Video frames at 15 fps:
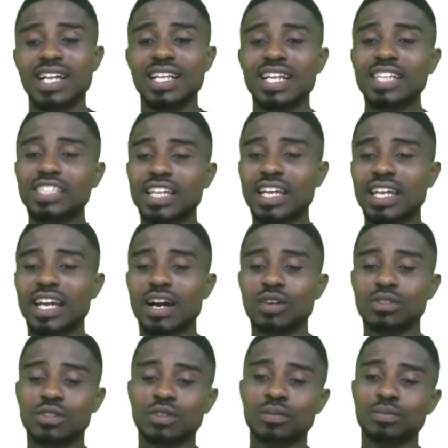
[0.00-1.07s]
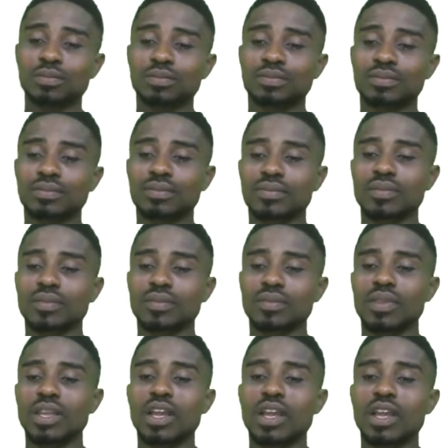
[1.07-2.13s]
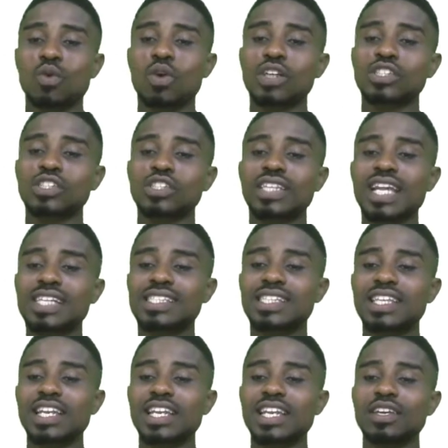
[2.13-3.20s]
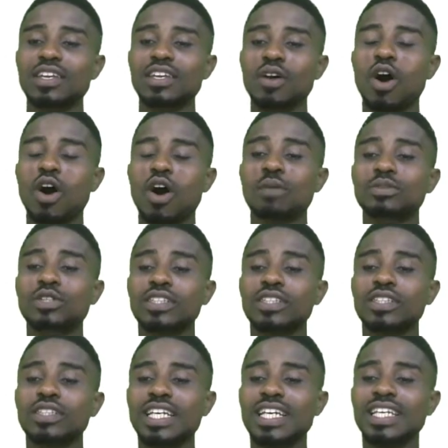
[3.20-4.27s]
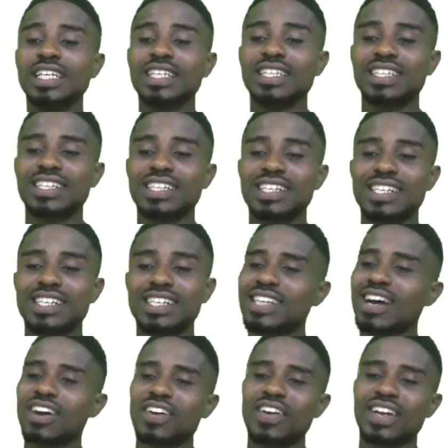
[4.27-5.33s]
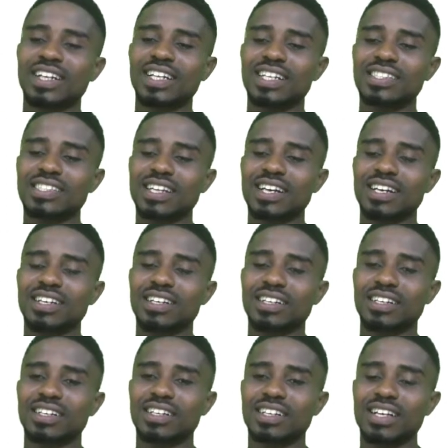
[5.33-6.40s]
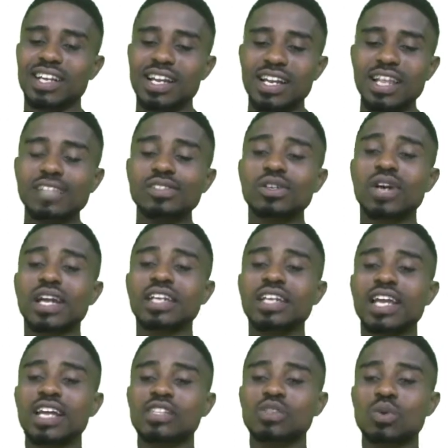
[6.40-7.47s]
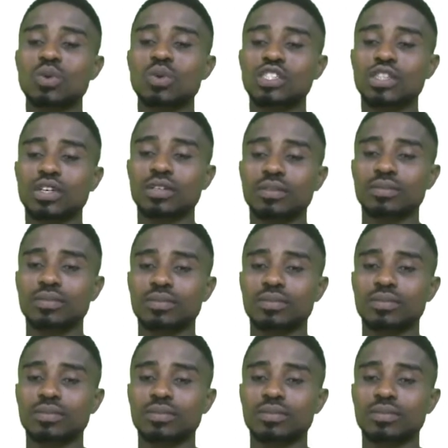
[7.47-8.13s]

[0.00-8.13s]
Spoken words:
Let's check it out. Question 33, option D is our correct answer. Let's look at the next question.